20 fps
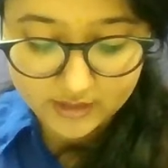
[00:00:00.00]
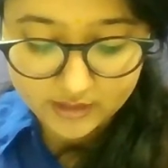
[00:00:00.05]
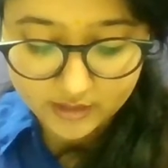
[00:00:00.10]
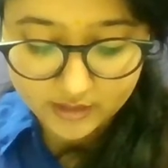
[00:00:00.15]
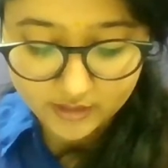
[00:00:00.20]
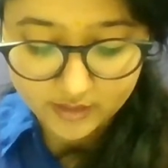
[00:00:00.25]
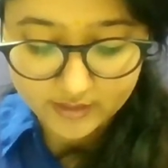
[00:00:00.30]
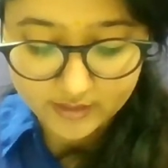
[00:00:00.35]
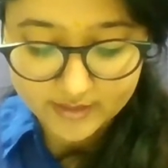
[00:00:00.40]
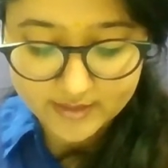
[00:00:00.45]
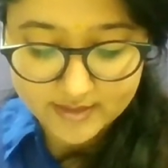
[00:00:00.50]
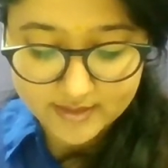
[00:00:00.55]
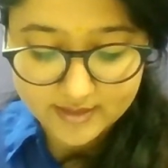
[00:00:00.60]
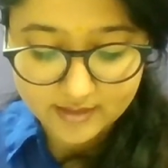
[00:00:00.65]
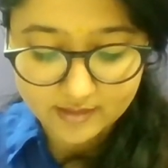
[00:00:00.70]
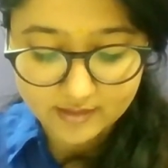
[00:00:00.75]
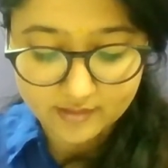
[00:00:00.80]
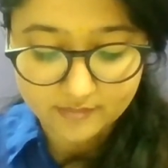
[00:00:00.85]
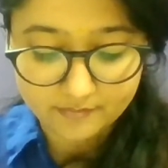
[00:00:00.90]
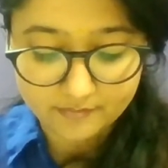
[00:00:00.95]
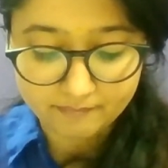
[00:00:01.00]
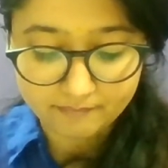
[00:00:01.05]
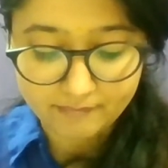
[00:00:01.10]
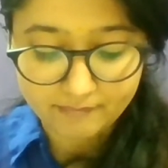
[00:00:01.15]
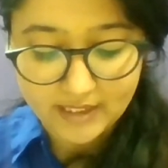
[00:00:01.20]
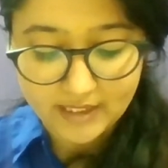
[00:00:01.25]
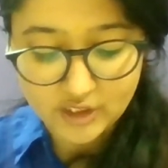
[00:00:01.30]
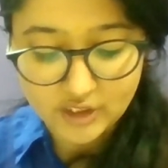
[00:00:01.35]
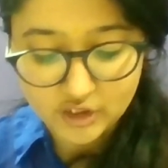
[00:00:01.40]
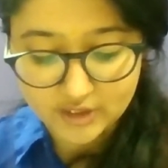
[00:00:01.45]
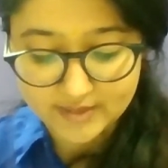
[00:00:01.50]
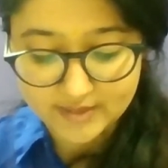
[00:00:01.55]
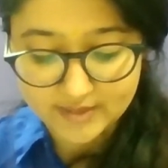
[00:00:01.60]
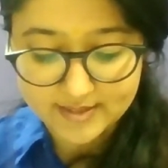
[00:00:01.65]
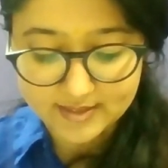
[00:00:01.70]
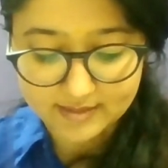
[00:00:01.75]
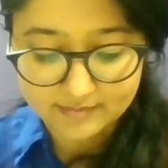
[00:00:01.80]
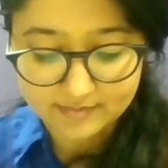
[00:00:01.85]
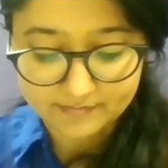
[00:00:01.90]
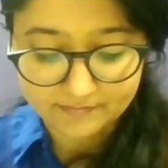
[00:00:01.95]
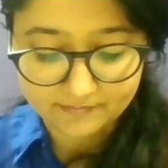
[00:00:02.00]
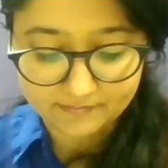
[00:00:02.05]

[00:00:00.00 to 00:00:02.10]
Third is patience.